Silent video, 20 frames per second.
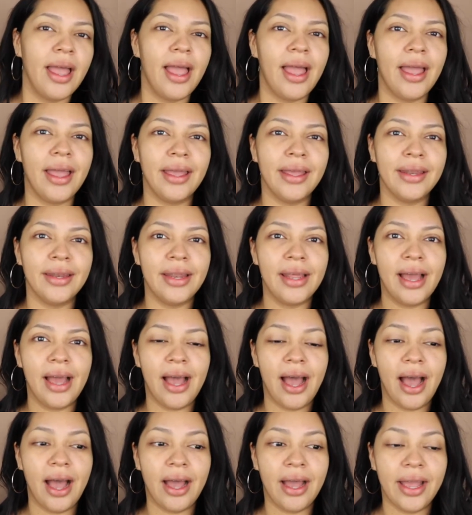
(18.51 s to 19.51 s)
And
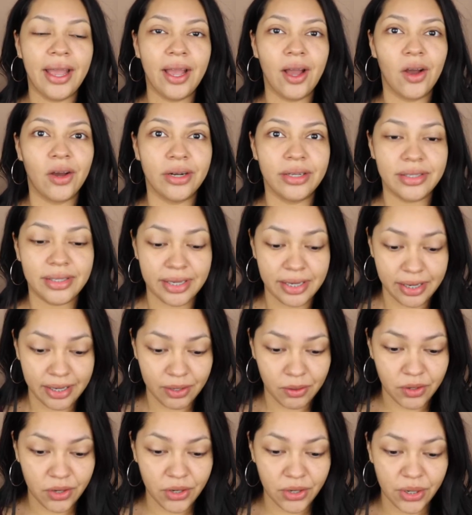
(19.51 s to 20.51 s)
I honestly
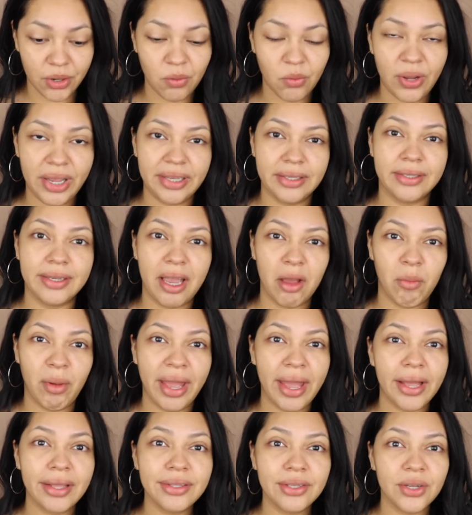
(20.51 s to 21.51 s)
couldn't wait to get my
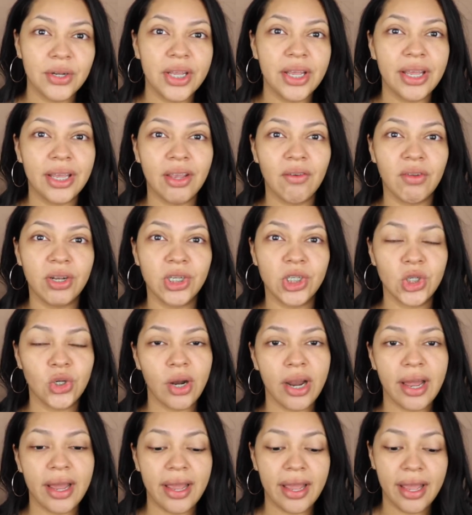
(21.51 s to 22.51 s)
hands on it and give it a
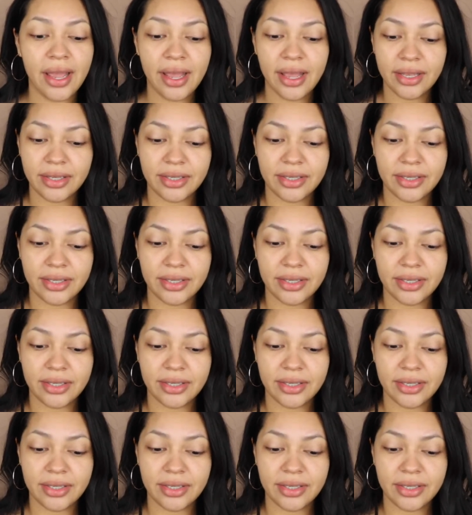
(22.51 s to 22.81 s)
try.